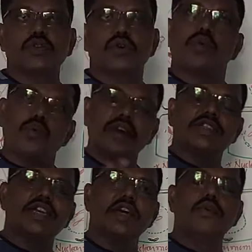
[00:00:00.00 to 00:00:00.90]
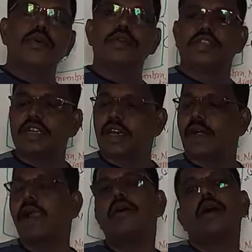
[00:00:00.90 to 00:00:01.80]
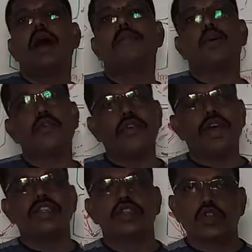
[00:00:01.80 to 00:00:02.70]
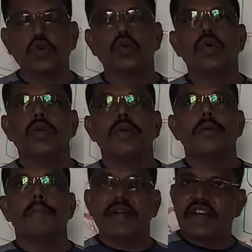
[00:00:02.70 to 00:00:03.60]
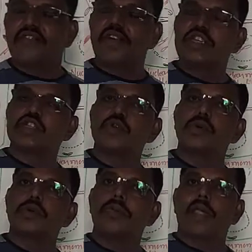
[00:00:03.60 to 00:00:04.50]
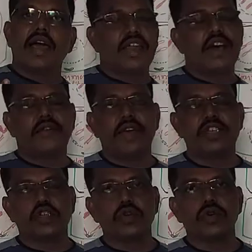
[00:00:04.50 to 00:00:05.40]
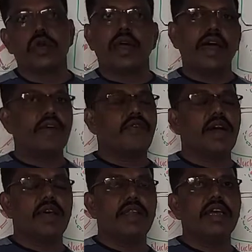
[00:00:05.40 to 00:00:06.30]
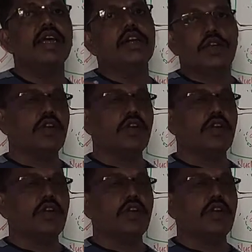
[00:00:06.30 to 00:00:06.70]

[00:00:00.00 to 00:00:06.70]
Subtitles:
2, once again we will see the prophase 2. Metaphase 2, Anaphase 2, and finally